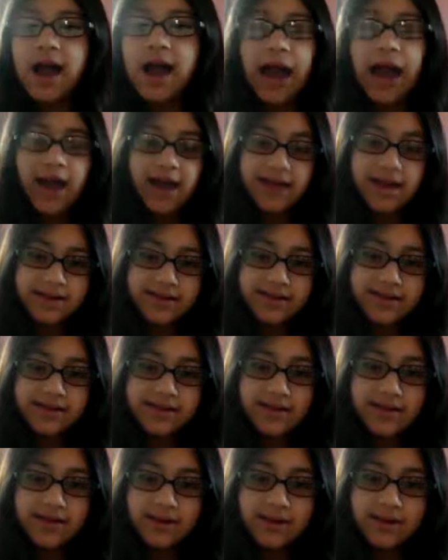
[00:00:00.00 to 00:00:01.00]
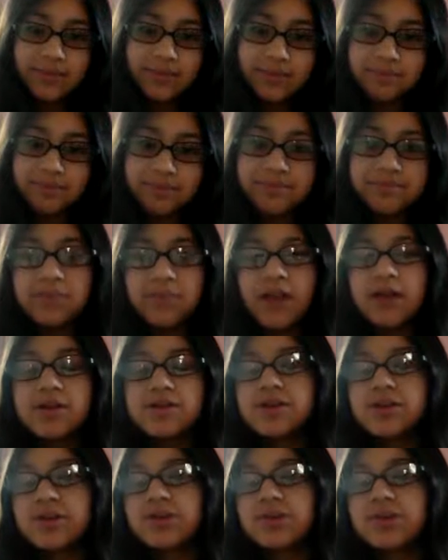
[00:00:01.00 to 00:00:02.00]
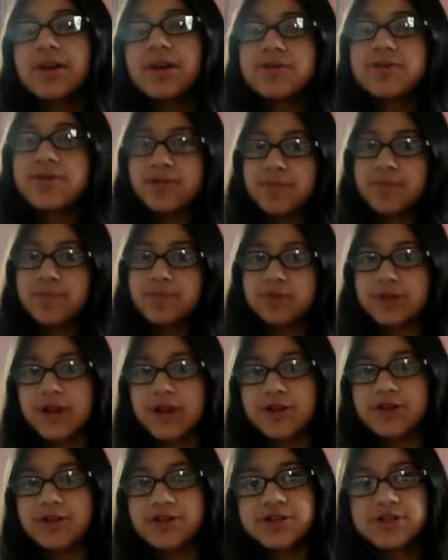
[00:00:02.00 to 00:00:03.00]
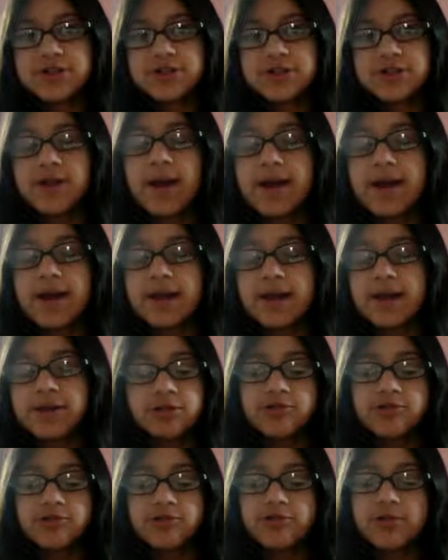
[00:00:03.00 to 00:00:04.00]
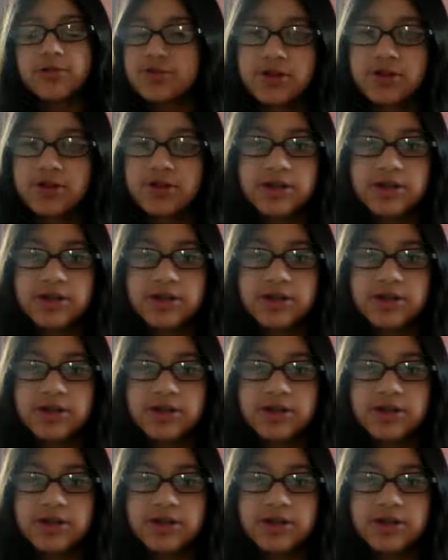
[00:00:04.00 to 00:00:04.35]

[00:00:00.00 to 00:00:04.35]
Hi. So the other Flipgrid I just did, I had no clue what I was doing.